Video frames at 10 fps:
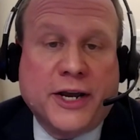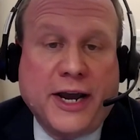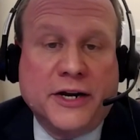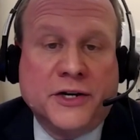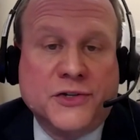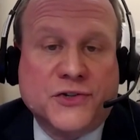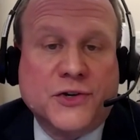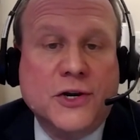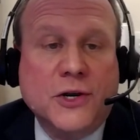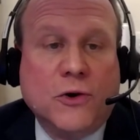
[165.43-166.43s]
cadence,
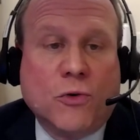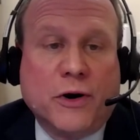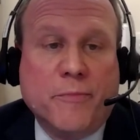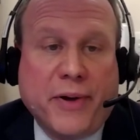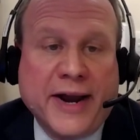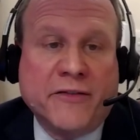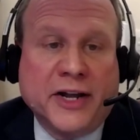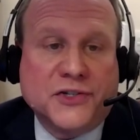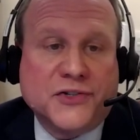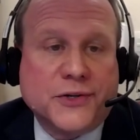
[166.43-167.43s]
or
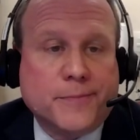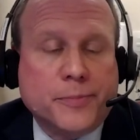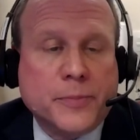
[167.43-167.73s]
imbalance.